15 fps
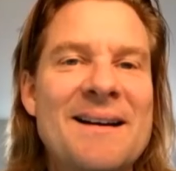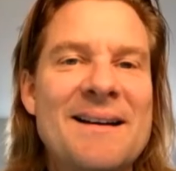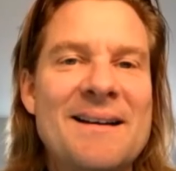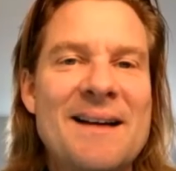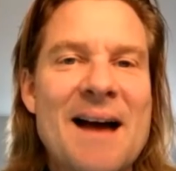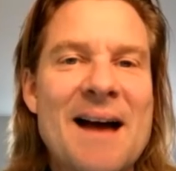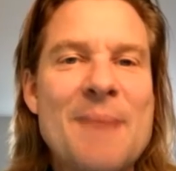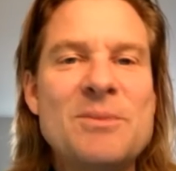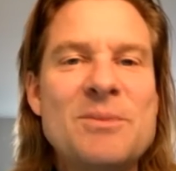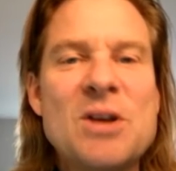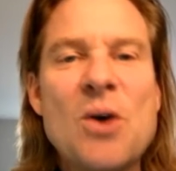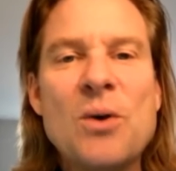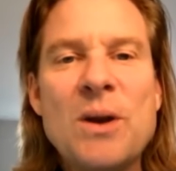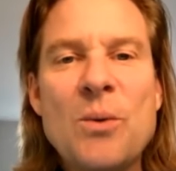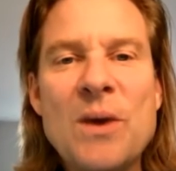I'm
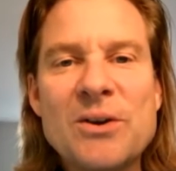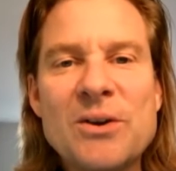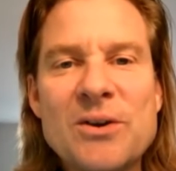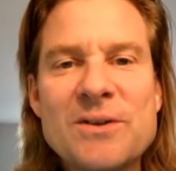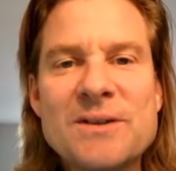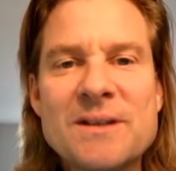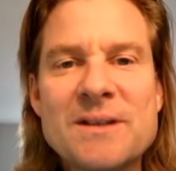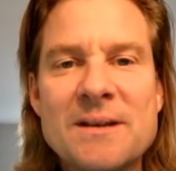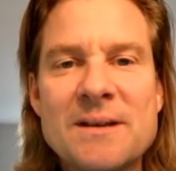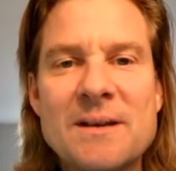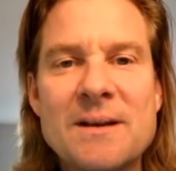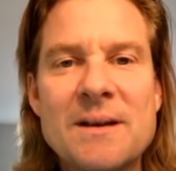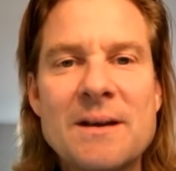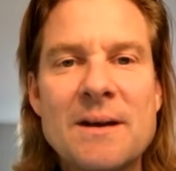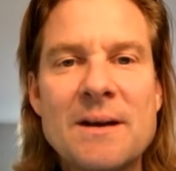Tony Winders,
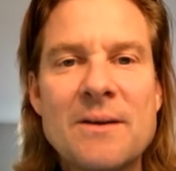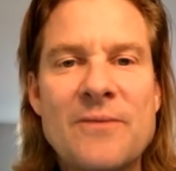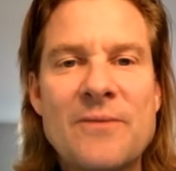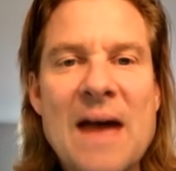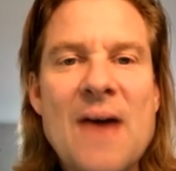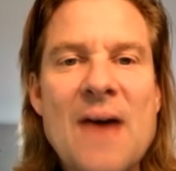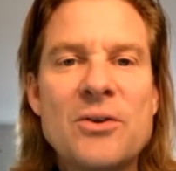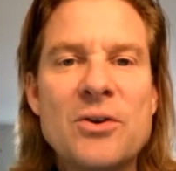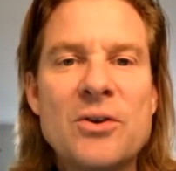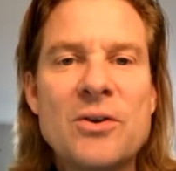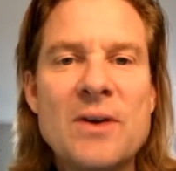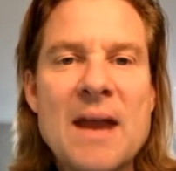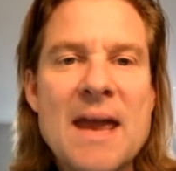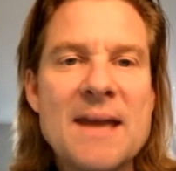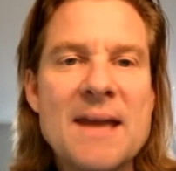
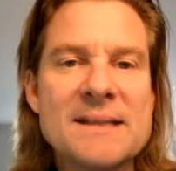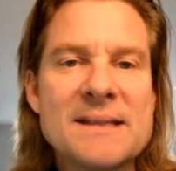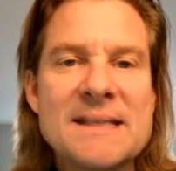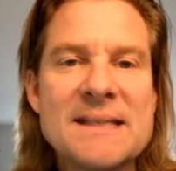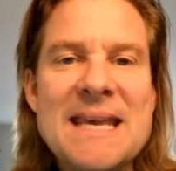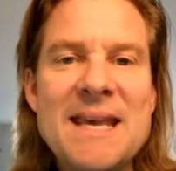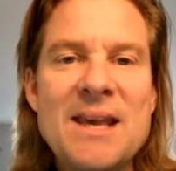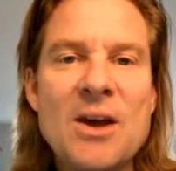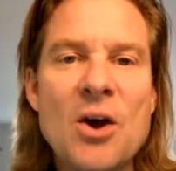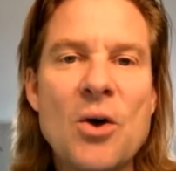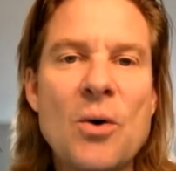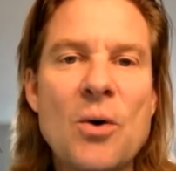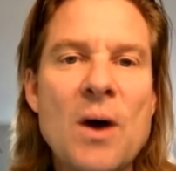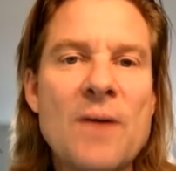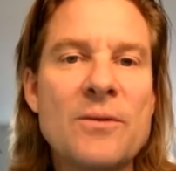founder and
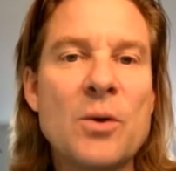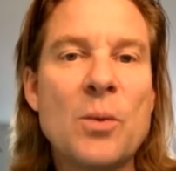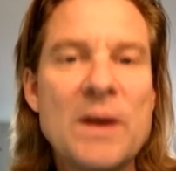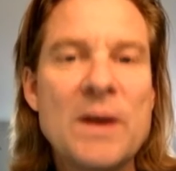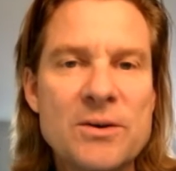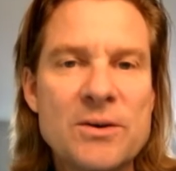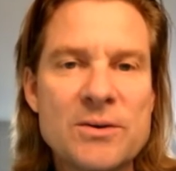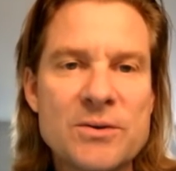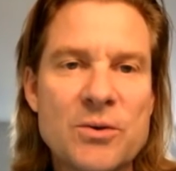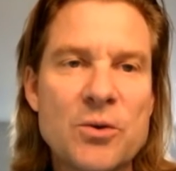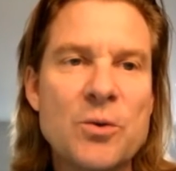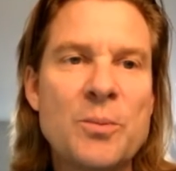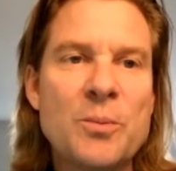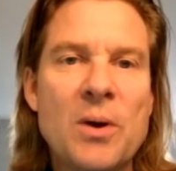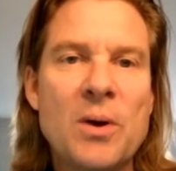CEO of the Winders
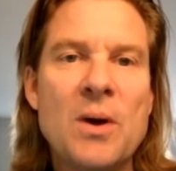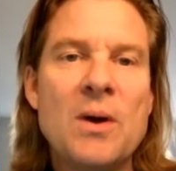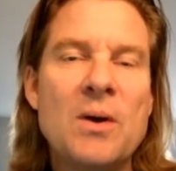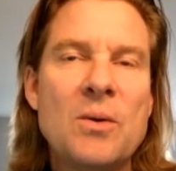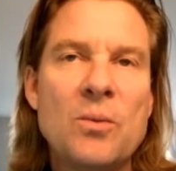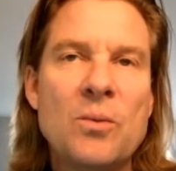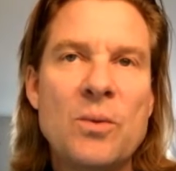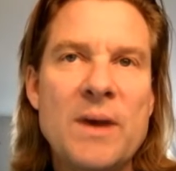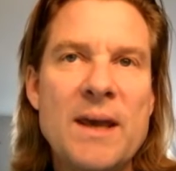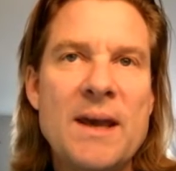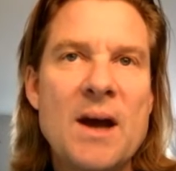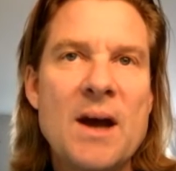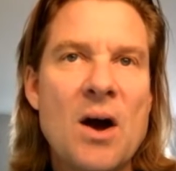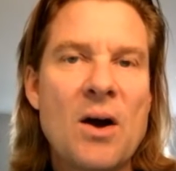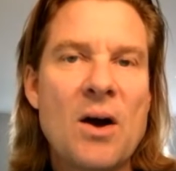Group. We
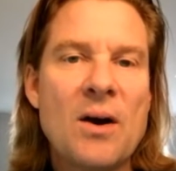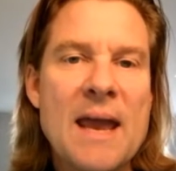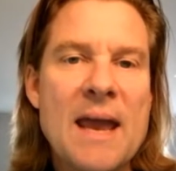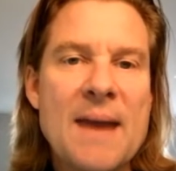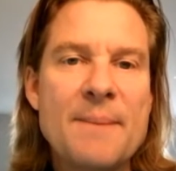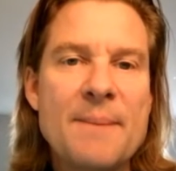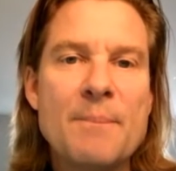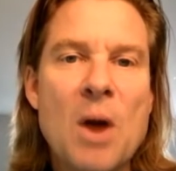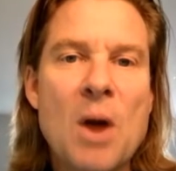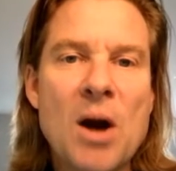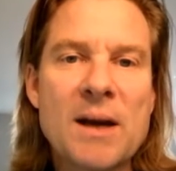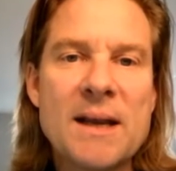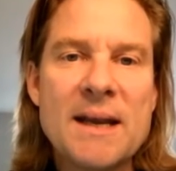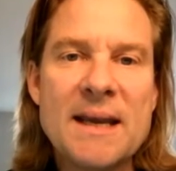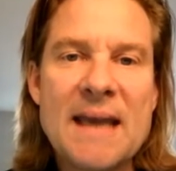are a
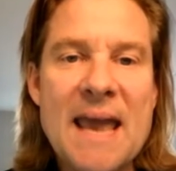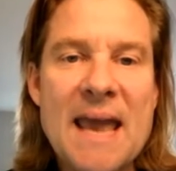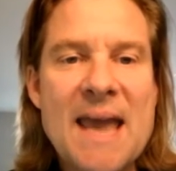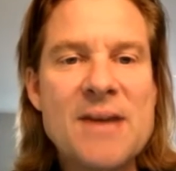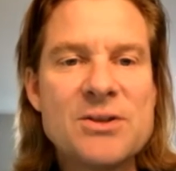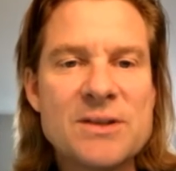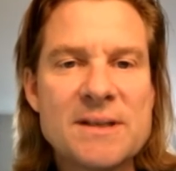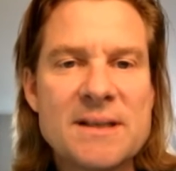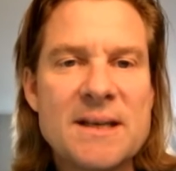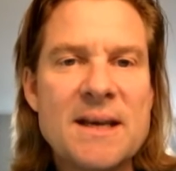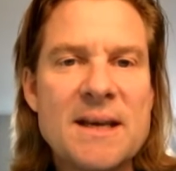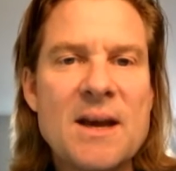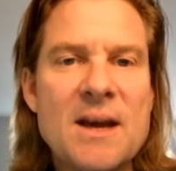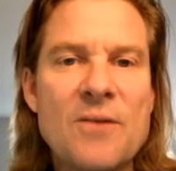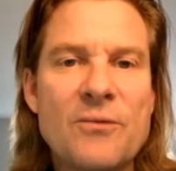marketing agency,
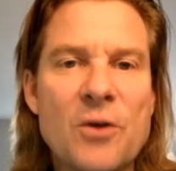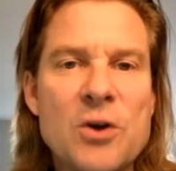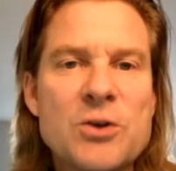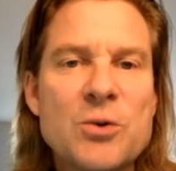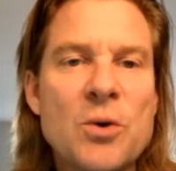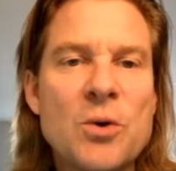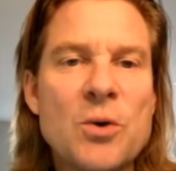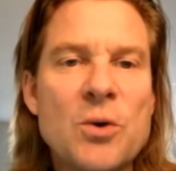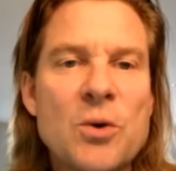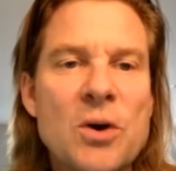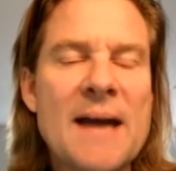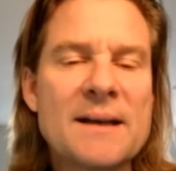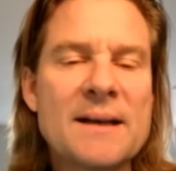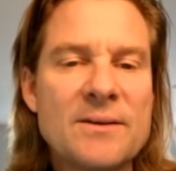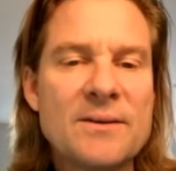a virtual
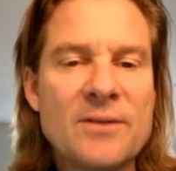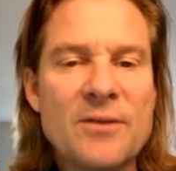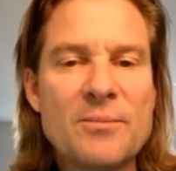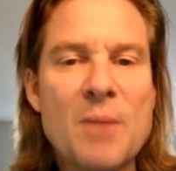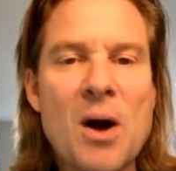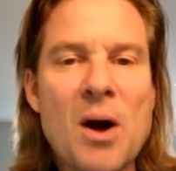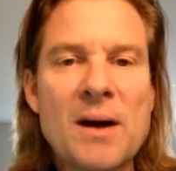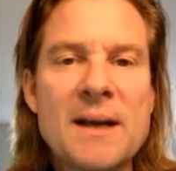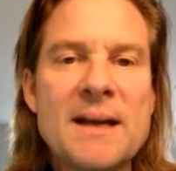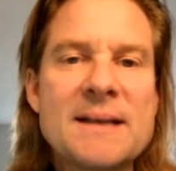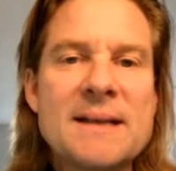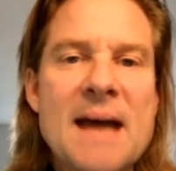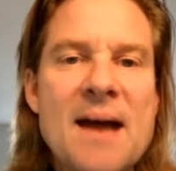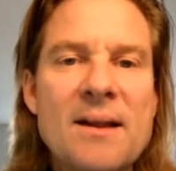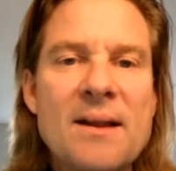collective of
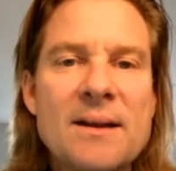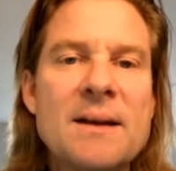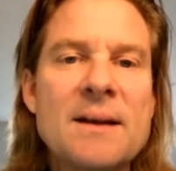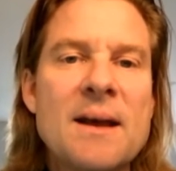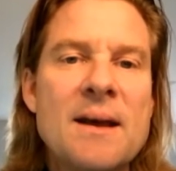marketing talent